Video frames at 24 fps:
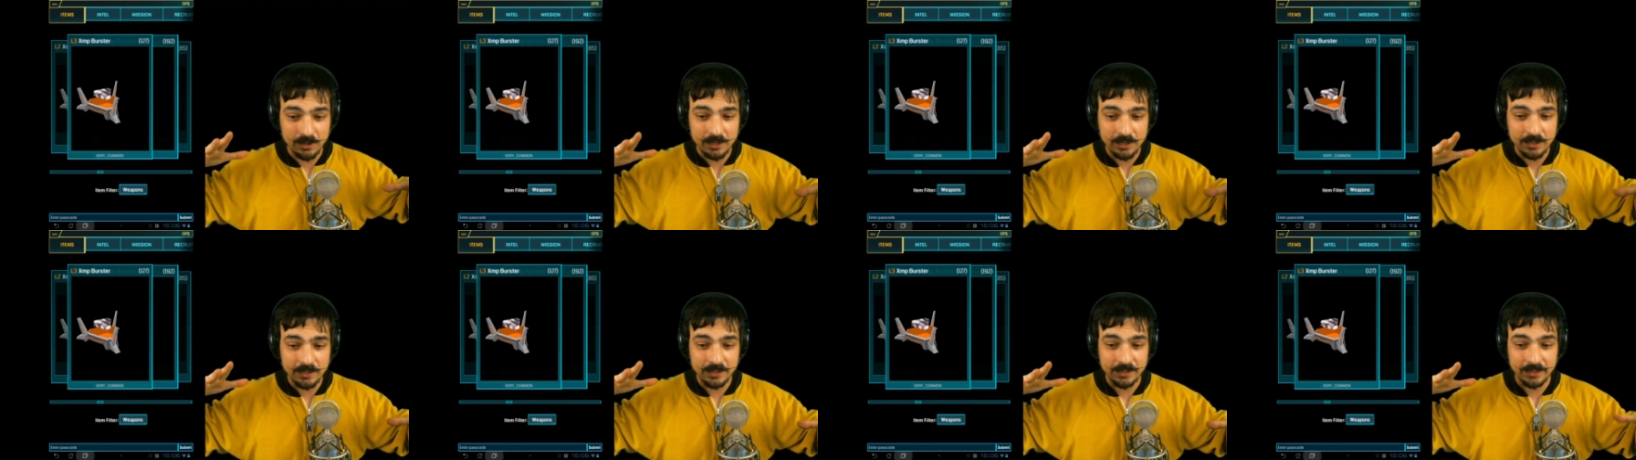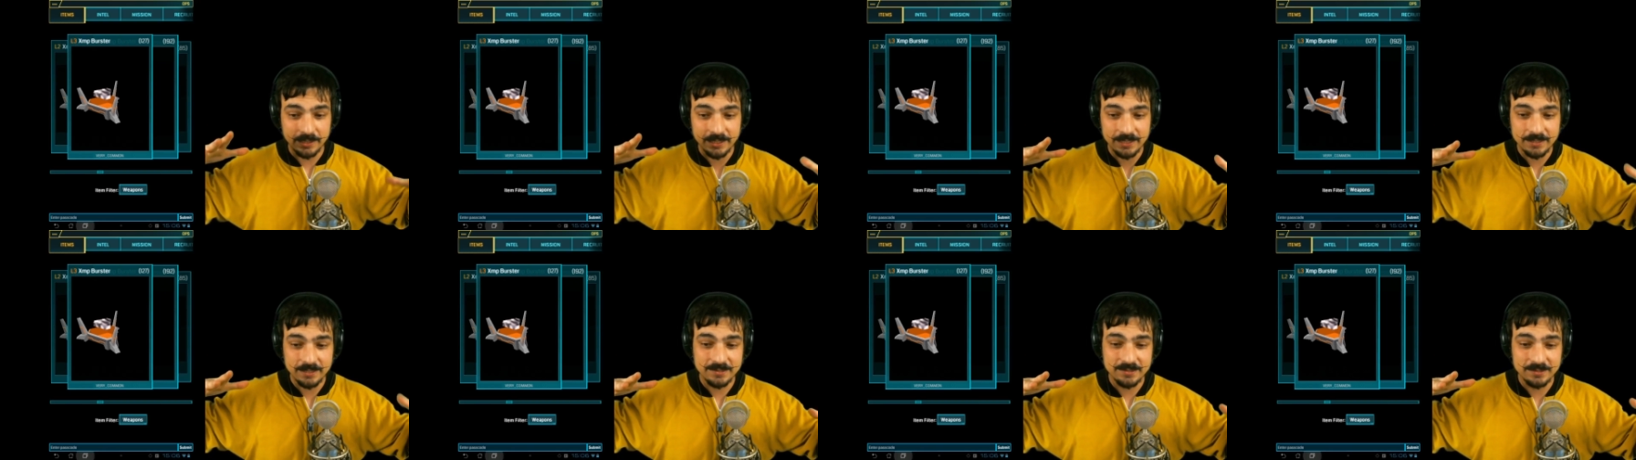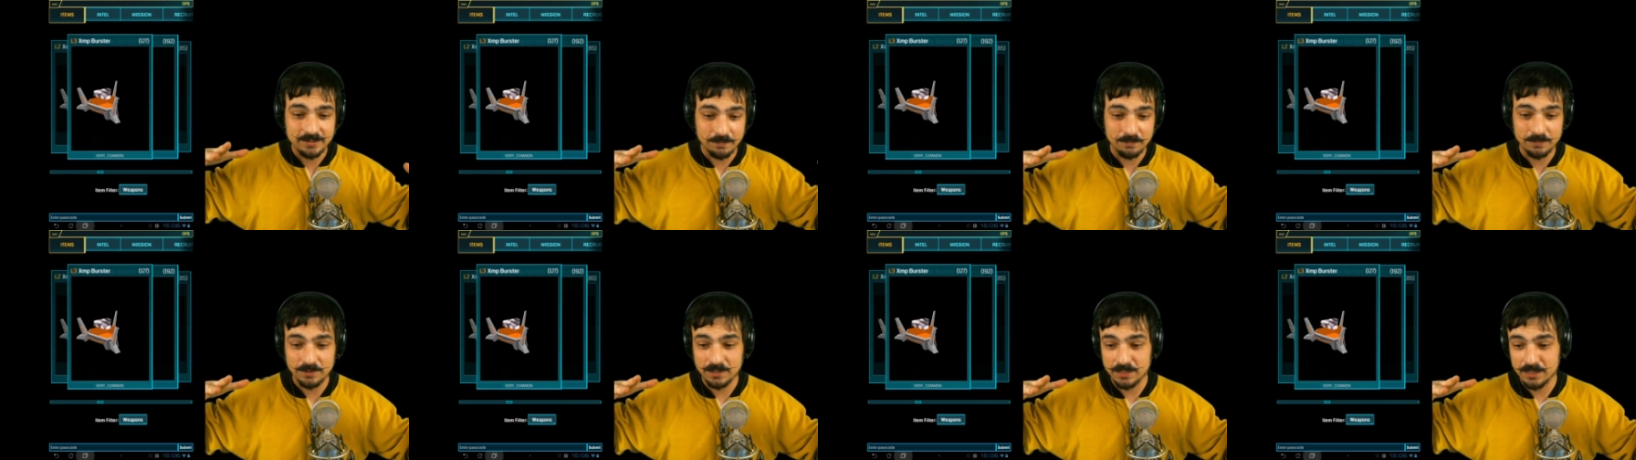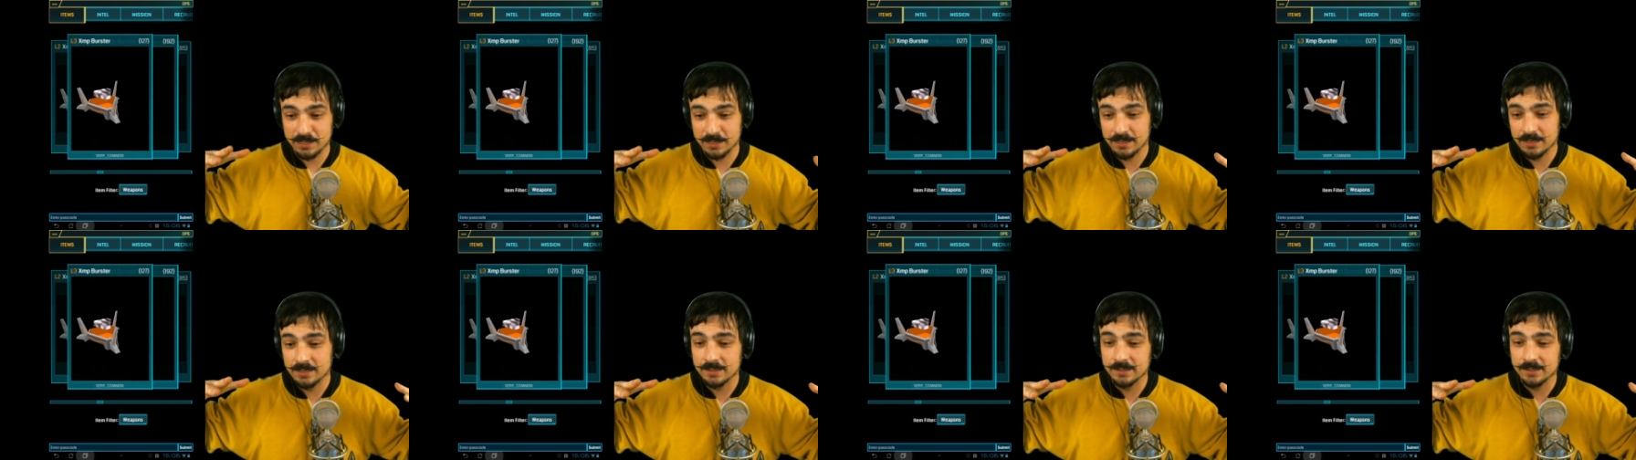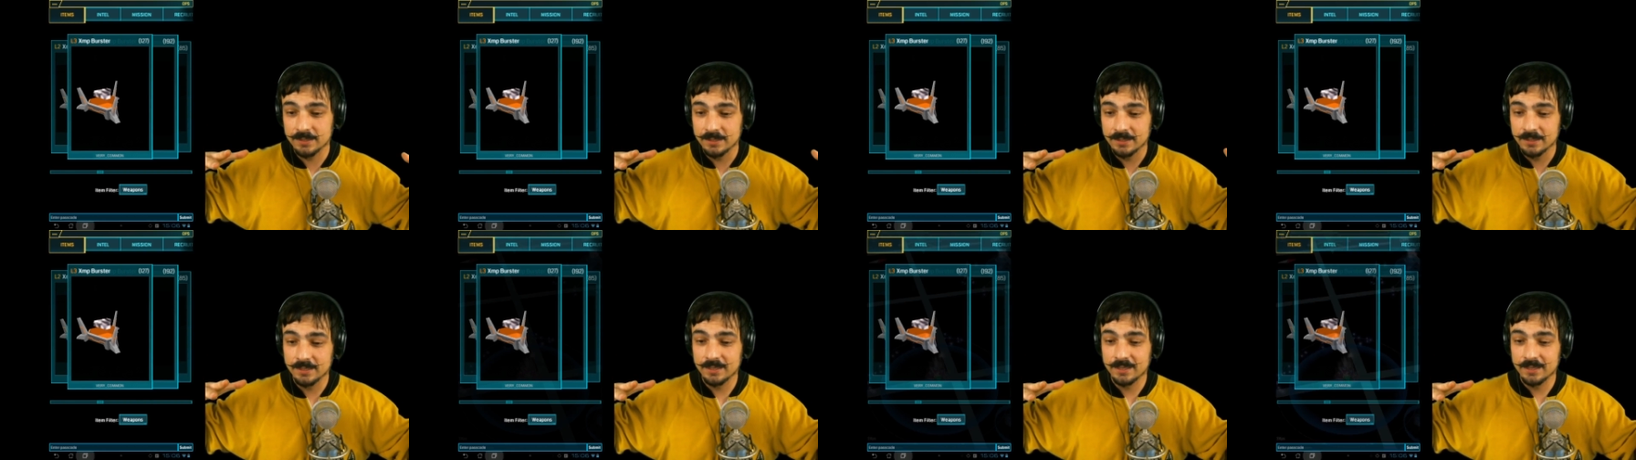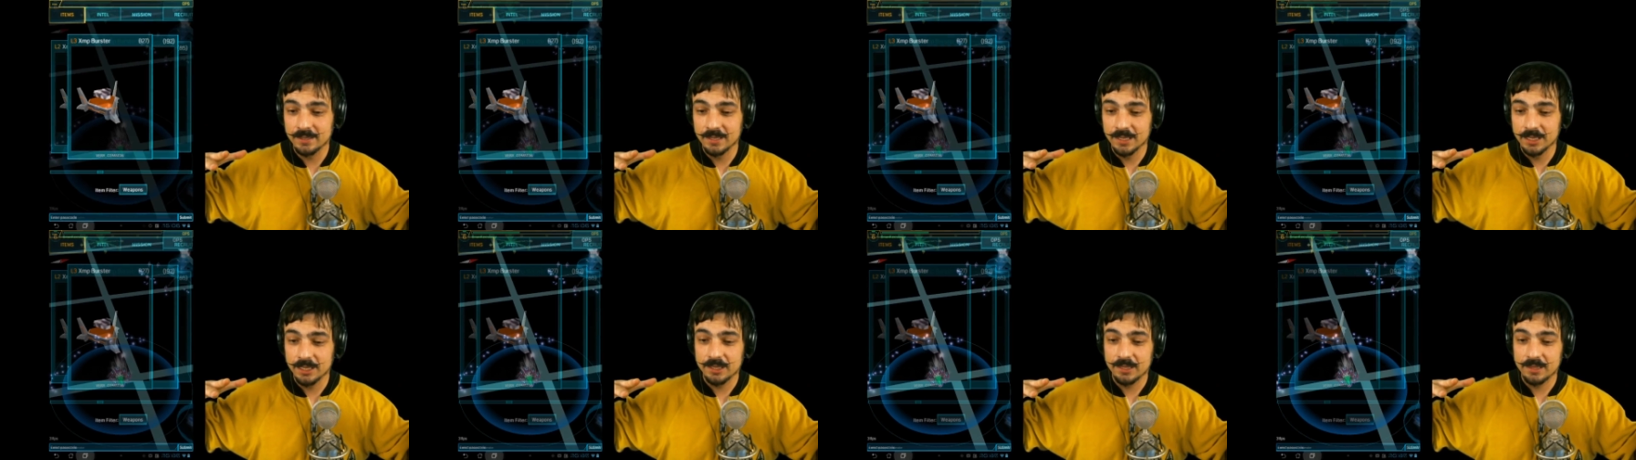run and get something
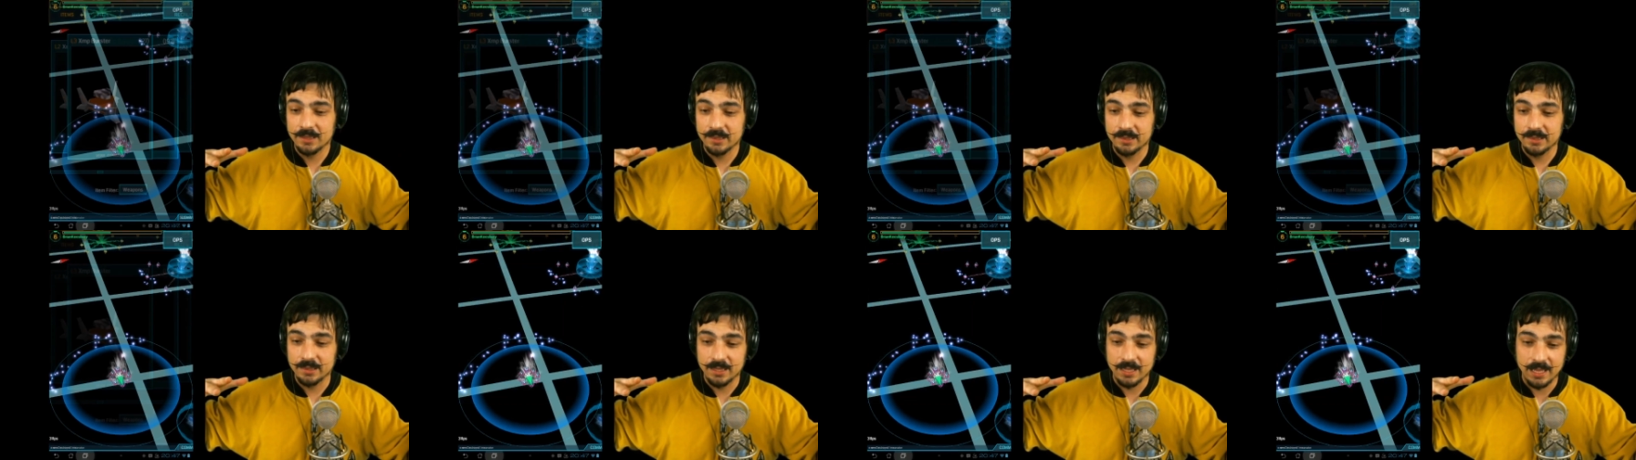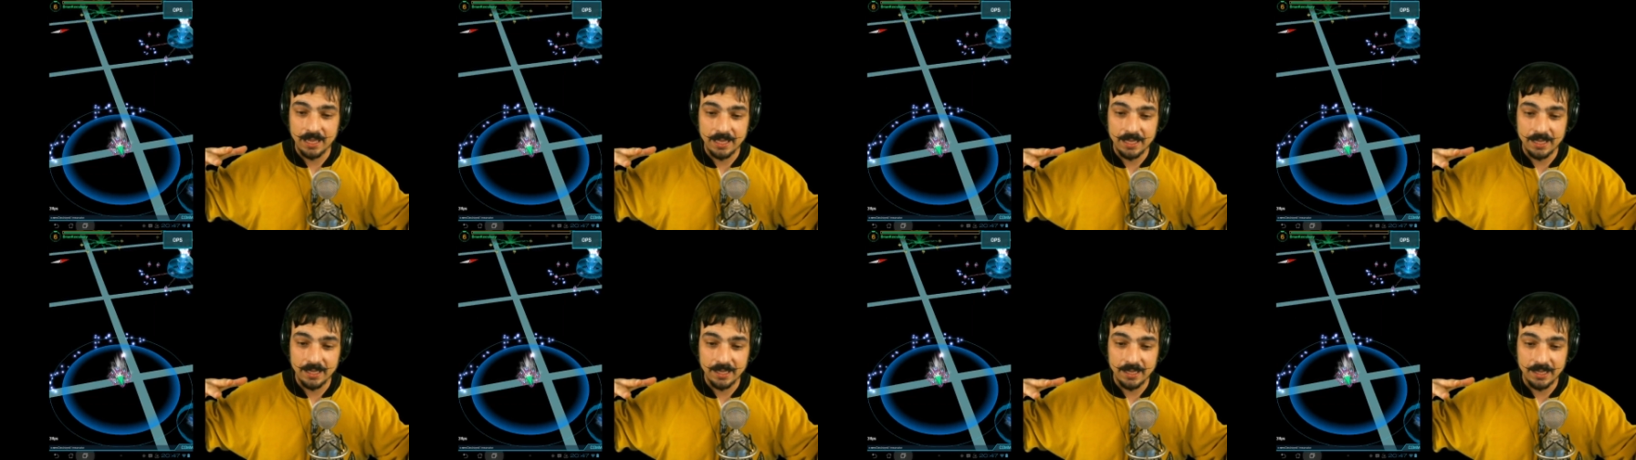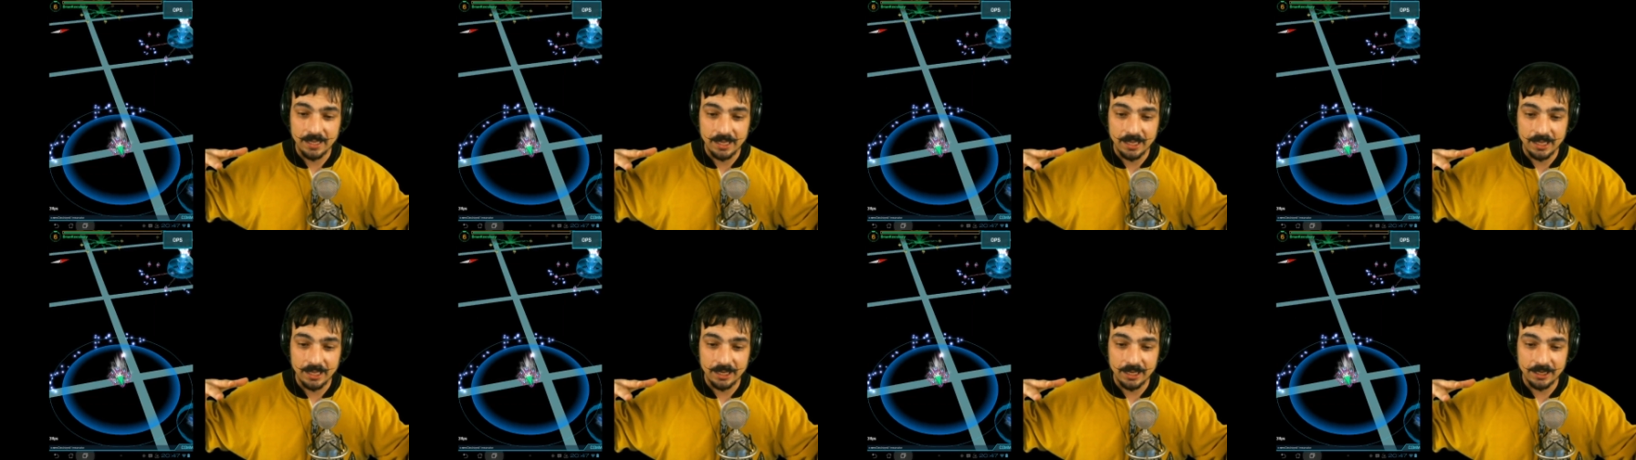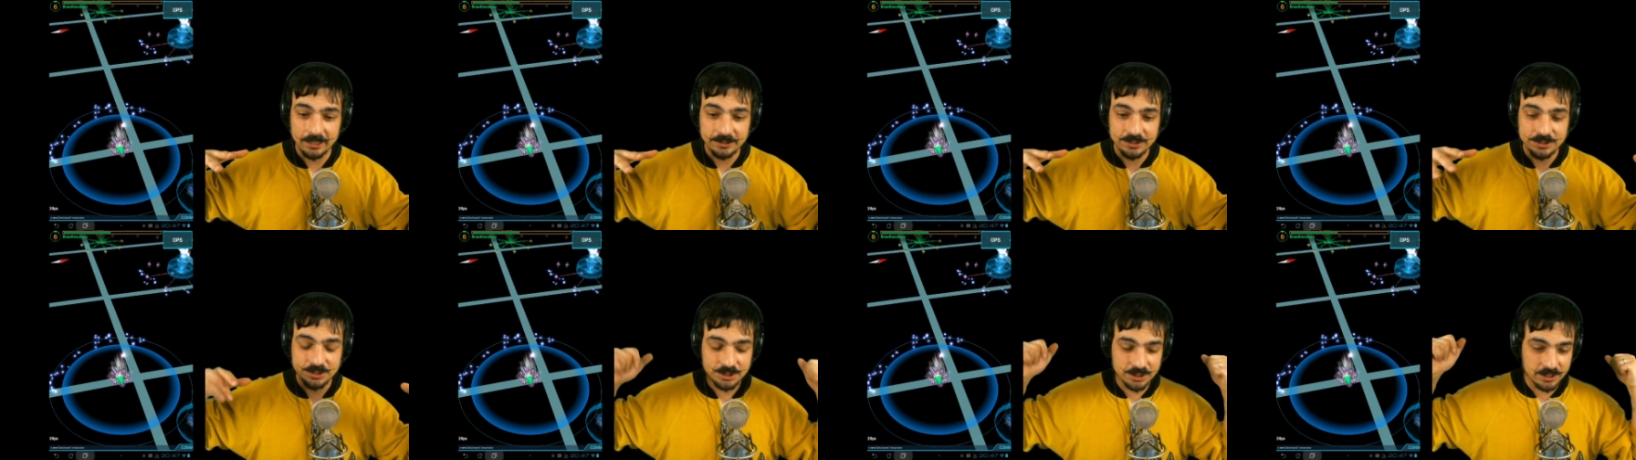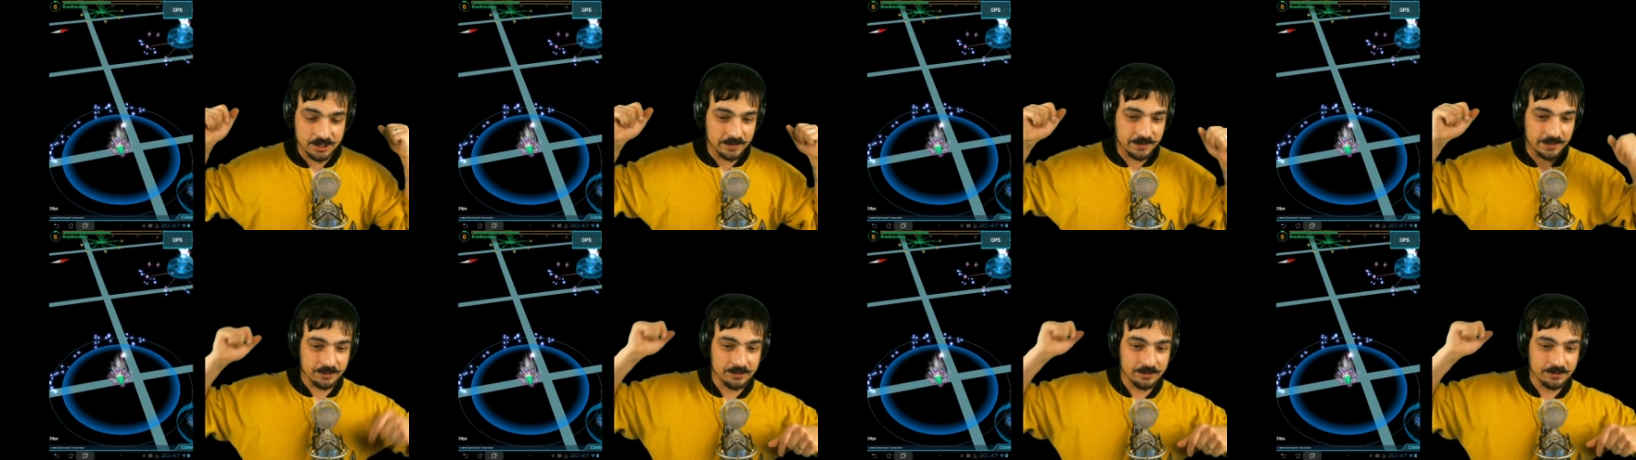to